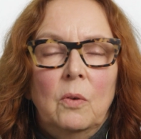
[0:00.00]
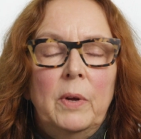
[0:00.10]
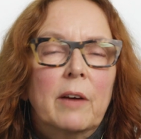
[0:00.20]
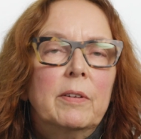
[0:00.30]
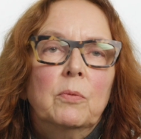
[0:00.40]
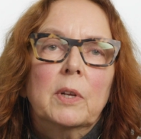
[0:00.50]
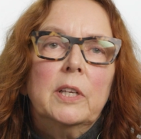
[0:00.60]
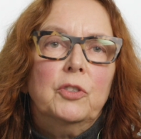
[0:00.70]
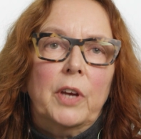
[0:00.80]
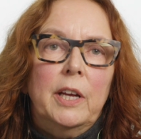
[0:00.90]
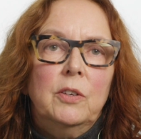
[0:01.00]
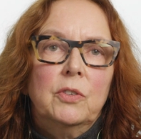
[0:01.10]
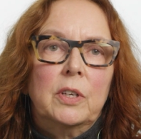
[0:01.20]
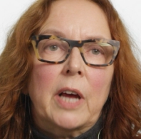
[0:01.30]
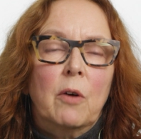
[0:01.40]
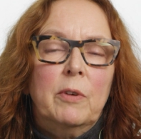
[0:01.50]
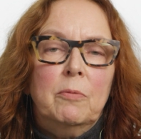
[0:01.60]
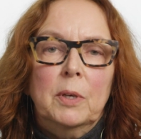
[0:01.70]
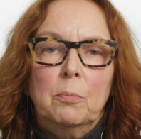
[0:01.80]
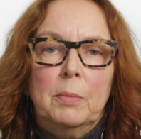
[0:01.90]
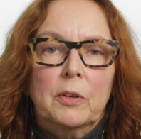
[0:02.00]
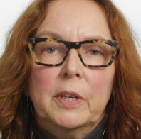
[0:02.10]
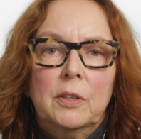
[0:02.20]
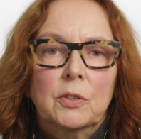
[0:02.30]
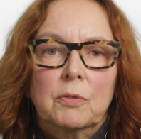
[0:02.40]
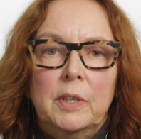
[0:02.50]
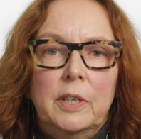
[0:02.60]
We haven't really changed how we build buildings for